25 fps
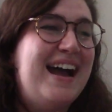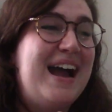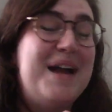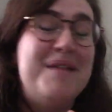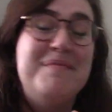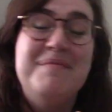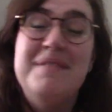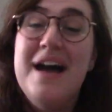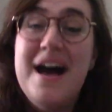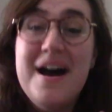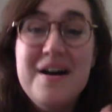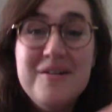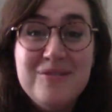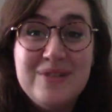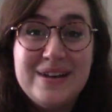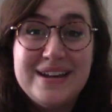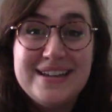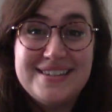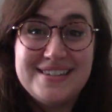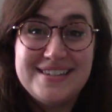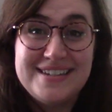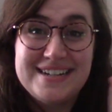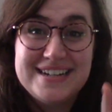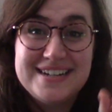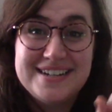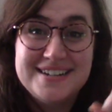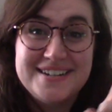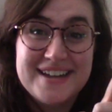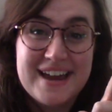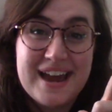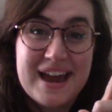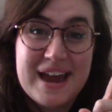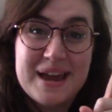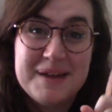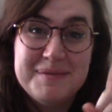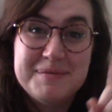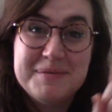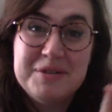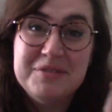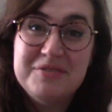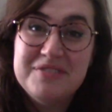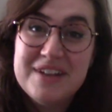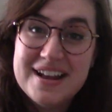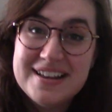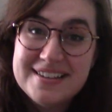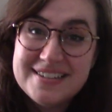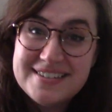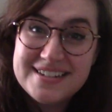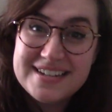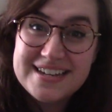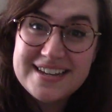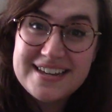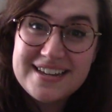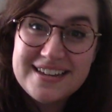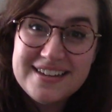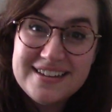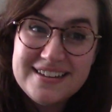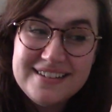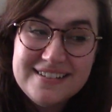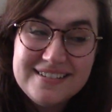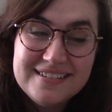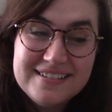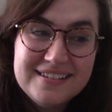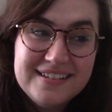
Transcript: not wasting time. Resting